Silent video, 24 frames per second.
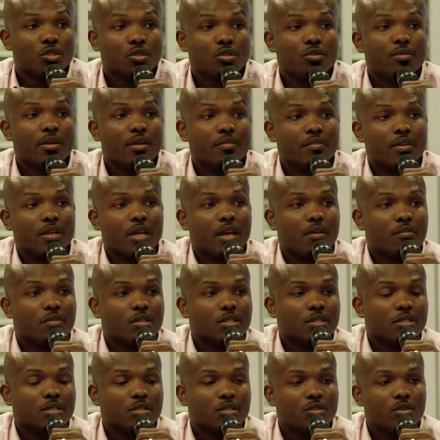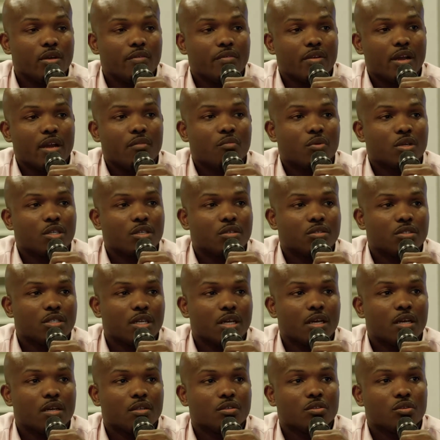do you ever have a? You ever have one of your
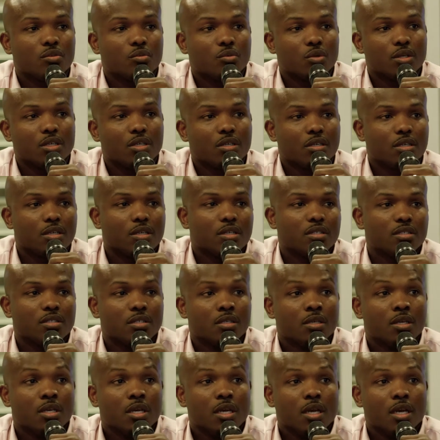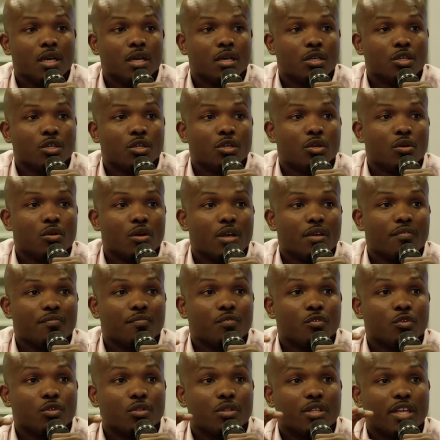childs or one of your kids? You know, if
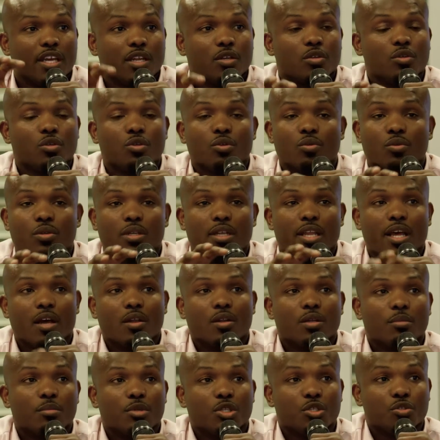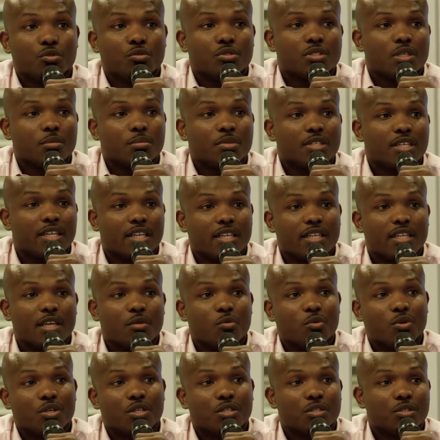they you don't allow them to do something that they
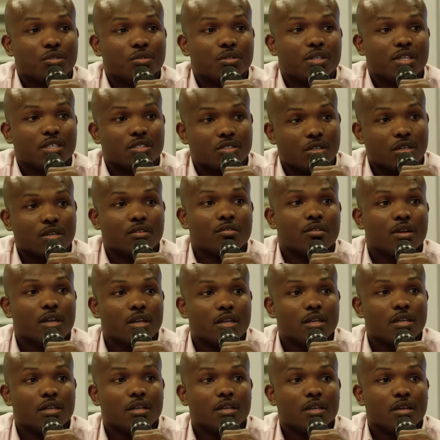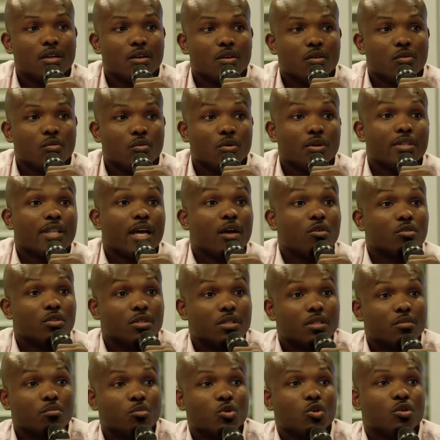want to do, they start crying. Well, that
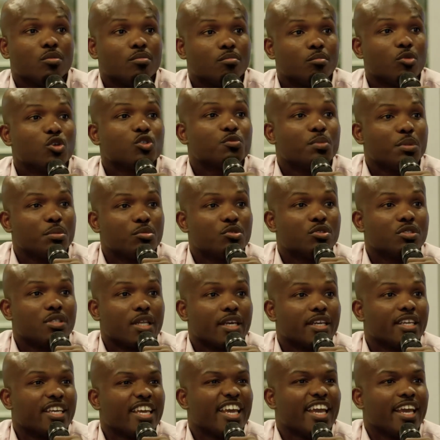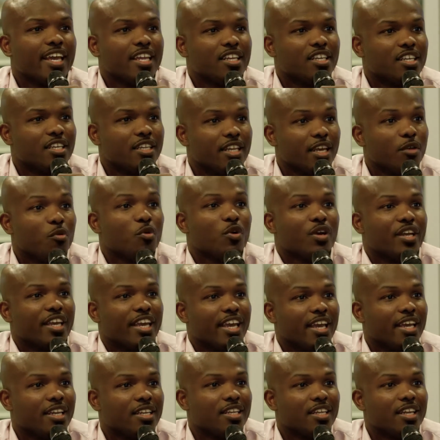would, well, most people it's like candy. They want
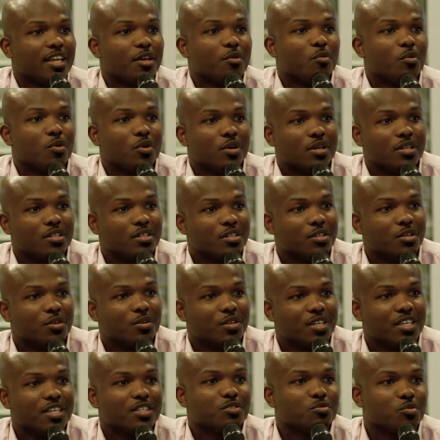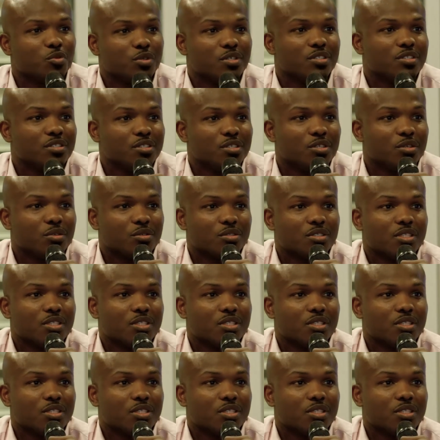candy. They want you know, kids want you know